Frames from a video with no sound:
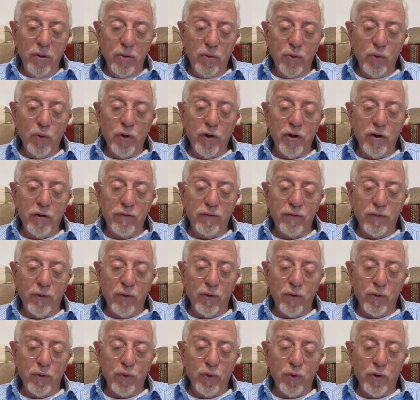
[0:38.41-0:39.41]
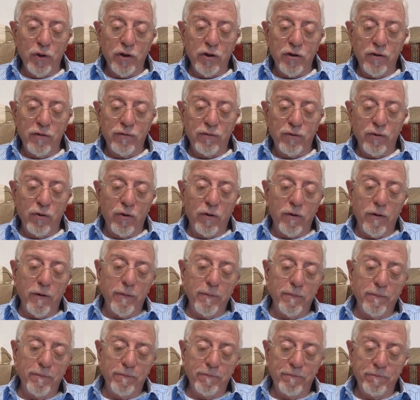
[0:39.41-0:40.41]
2024,
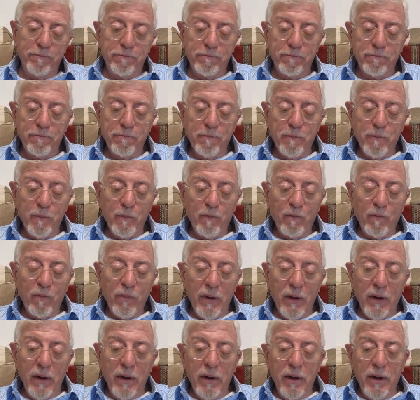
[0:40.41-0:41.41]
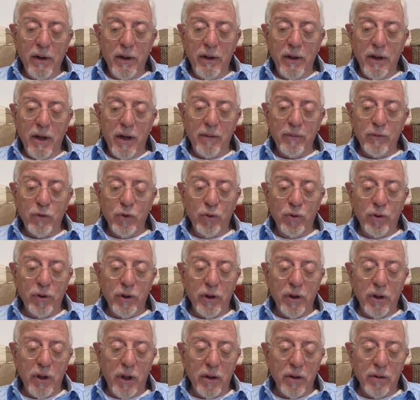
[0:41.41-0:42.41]
and I'm doing
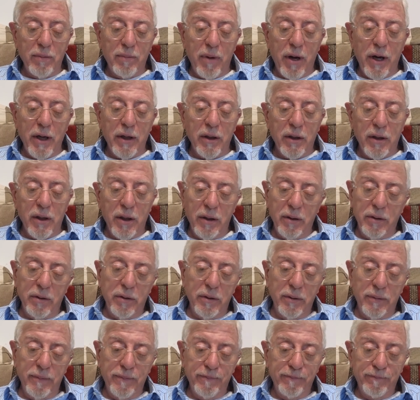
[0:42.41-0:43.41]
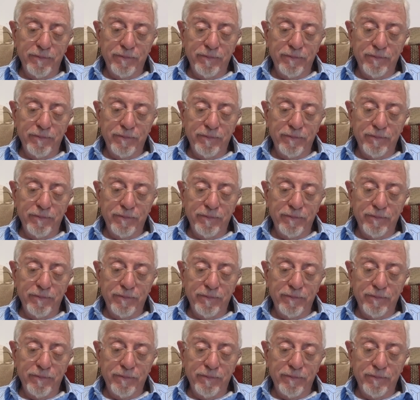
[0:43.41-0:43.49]
another mind candy.